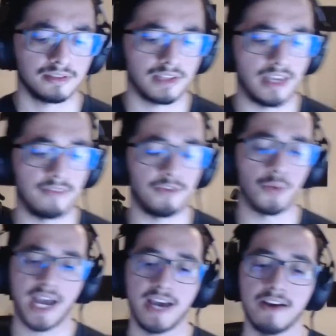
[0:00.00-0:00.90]
If
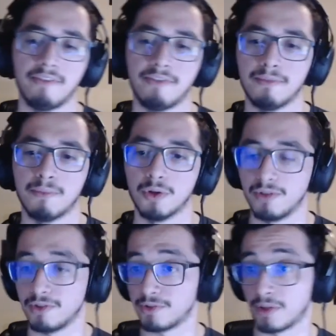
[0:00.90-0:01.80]
you have more
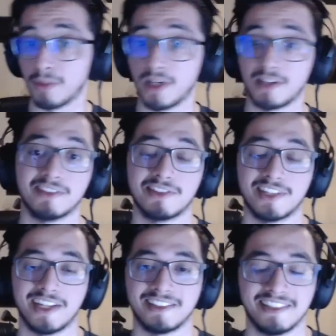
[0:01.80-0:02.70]
of those green boxes
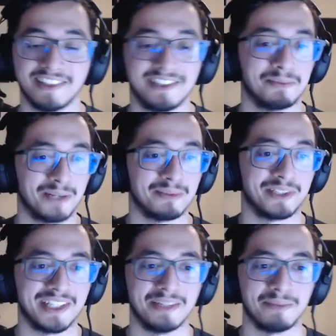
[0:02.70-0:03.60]
checked, you're probably
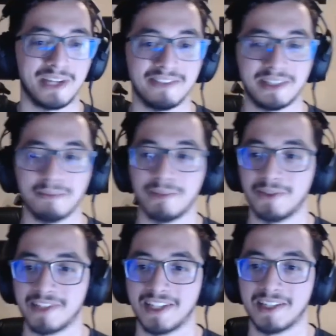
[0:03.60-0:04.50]
going to end up having a
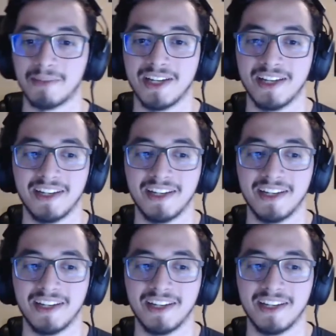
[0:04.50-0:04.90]
better time